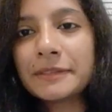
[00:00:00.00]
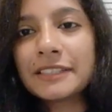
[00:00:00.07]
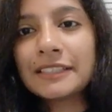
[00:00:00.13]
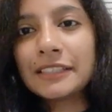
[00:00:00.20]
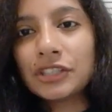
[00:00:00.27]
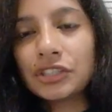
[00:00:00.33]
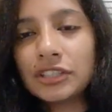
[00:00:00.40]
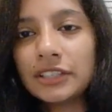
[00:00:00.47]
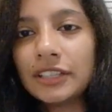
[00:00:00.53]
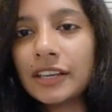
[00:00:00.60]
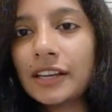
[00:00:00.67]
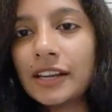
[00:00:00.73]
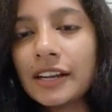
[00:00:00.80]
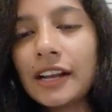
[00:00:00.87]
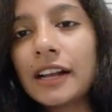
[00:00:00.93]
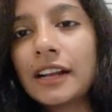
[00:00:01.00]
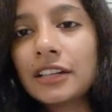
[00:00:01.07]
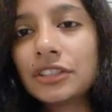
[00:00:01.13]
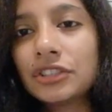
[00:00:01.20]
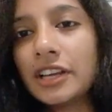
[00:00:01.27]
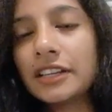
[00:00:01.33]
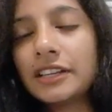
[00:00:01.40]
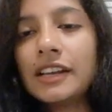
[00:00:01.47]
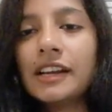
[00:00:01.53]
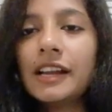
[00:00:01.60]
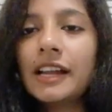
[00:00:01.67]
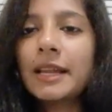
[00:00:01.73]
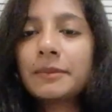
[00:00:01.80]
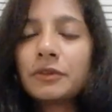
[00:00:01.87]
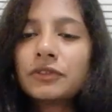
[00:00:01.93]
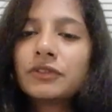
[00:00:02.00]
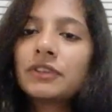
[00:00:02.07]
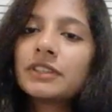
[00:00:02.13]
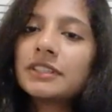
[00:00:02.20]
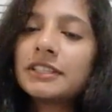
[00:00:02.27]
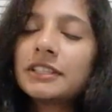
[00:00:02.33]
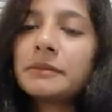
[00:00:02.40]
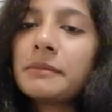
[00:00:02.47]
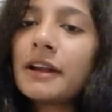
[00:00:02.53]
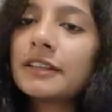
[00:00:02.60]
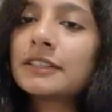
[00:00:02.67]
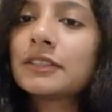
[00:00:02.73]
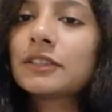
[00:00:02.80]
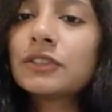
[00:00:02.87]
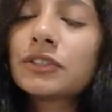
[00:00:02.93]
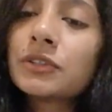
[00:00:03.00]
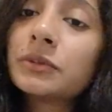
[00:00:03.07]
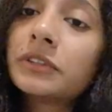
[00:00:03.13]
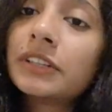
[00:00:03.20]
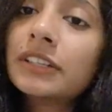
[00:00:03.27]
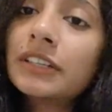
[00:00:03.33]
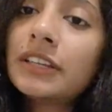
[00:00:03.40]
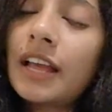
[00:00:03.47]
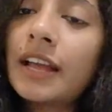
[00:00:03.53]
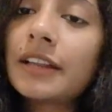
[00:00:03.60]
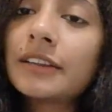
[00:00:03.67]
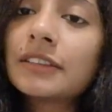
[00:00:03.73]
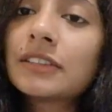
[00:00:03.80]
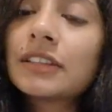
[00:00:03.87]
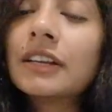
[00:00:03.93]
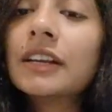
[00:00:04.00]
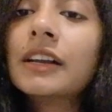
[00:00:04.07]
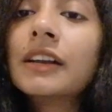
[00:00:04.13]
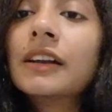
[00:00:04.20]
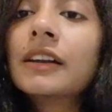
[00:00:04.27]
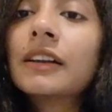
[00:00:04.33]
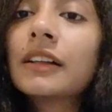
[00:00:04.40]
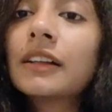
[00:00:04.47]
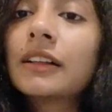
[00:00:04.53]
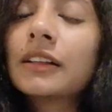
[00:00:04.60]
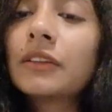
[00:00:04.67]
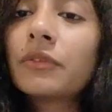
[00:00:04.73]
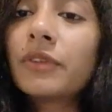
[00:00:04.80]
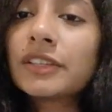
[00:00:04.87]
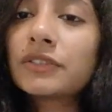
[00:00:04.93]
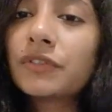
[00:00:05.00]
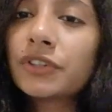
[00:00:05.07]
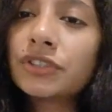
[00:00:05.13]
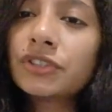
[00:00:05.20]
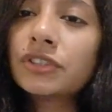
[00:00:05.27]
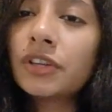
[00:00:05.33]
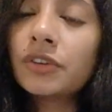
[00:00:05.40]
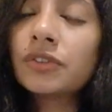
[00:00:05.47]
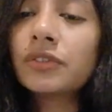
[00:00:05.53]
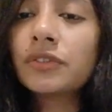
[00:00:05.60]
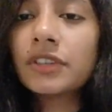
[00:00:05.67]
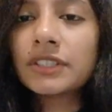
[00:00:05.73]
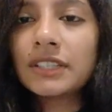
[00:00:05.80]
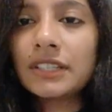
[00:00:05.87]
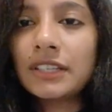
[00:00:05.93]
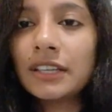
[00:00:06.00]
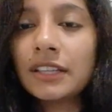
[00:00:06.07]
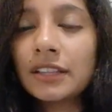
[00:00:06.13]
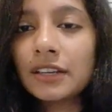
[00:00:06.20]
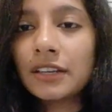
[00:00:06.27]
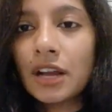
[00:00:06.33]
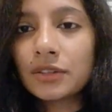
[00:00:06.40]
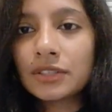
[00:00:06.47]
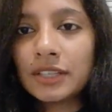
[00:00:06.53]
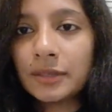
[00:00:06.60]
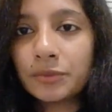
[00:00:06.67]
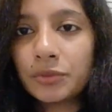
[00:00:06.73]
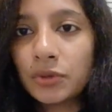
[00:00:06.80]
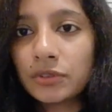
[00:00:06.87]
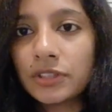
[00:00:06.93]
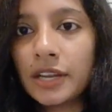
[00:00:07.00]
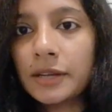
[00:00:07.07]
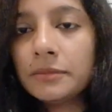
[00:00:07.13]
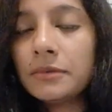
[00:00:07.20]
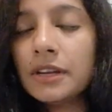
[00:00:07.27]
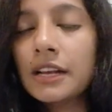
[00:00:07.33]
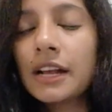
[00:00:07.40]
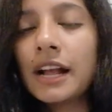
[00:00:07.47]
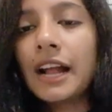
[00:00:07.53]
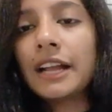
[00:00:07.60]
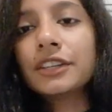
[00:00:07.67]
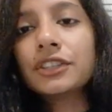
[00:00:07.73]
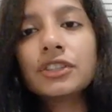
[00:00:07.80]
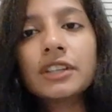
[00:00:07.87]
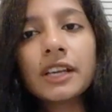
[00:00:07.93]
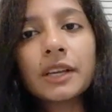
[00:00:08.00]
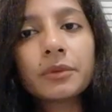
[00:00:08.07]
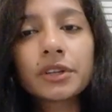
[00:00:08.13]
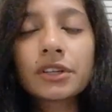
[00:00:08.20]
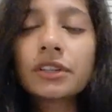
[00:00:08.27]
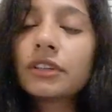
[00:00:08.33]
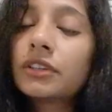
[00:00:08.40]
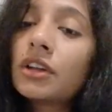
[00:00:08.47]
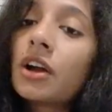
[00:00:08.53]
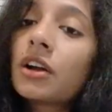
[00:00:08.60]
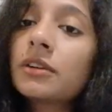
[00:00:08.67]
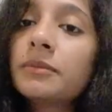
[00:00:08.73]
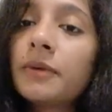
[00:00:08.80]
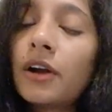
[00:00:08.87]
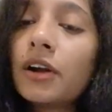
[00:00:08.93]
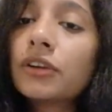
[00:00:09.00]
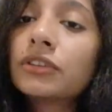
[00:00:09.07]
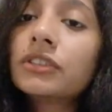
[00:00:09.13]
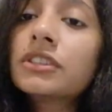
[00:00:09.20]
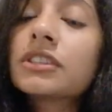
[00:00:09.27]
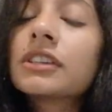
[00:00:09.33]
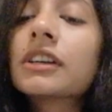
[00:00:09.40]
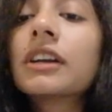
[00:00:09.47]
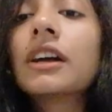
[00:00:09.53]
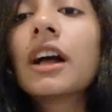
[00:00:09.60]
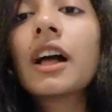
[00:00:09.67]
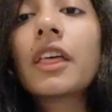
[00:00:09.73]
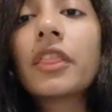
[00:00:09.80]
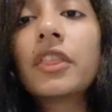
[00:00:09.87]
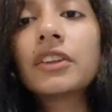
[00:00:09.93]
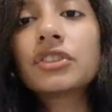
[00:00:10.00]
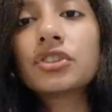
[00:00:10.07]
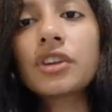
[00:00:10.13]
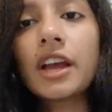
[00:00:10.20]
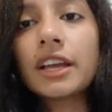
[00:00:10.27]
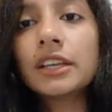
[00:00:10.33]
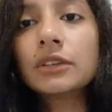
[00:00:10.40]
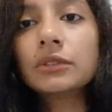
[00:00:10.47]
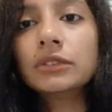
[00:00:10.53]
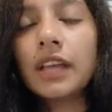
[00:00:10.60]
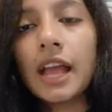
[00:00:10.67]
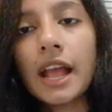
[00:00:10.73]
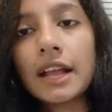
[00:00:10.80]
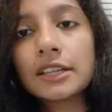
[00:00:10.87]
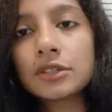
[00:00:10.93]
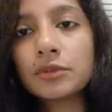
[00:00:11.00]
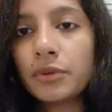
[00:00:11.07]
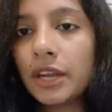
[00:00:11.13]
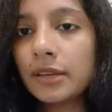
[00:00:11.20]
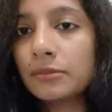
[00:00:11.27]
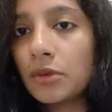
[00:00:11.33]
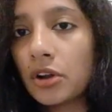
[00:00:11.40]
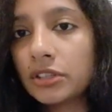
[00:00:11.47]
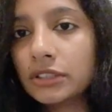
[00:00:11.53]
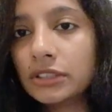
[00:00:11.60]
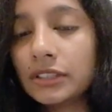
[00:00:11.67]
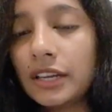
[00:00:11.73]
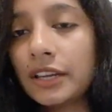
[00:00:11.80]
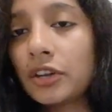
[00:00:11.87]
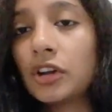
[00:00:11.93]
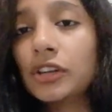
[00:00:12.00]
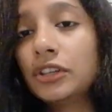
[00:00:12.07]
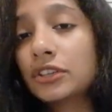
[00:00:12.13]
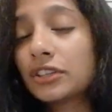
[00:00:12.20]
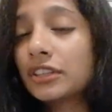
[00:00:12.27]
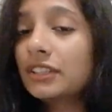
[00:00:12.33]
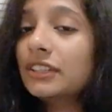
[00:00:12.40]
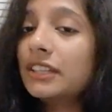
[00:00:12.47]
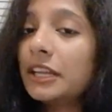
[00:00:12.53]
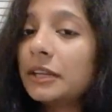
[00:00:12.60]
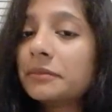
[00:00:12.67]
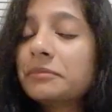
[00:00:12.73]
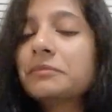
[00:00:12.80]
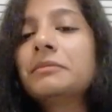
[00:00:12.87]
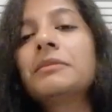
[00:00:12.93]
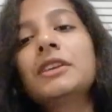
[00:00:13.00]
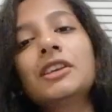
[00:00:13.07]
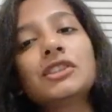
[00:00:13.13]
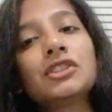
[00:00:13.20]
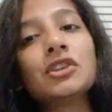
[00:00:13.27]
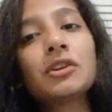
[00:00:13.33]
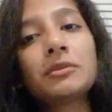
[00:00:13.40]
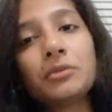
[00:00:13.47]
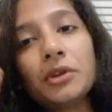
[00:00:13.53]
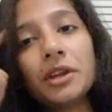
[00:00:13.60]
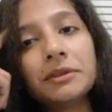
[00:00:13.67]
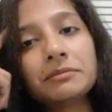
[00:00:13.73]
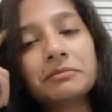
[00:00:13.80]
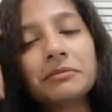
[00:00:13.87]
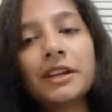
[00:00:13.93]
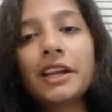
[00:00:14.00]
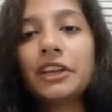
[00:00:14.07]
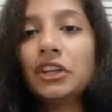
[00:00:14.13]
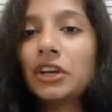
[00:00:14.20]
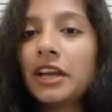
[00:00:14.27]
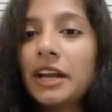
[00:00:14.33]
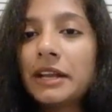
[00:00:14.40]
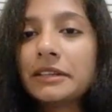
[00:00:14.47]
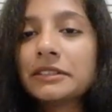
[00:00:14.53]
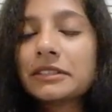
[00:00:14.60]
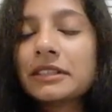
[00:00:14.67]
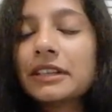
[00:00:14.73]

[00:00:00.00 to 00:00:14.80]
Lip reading: Nishita Acharya, and I'm a first year master's student at West Virginia University in the counseling program. And today we're going to talk about the Triune Hand Brain model, and all you're going to need is your brain and your hand.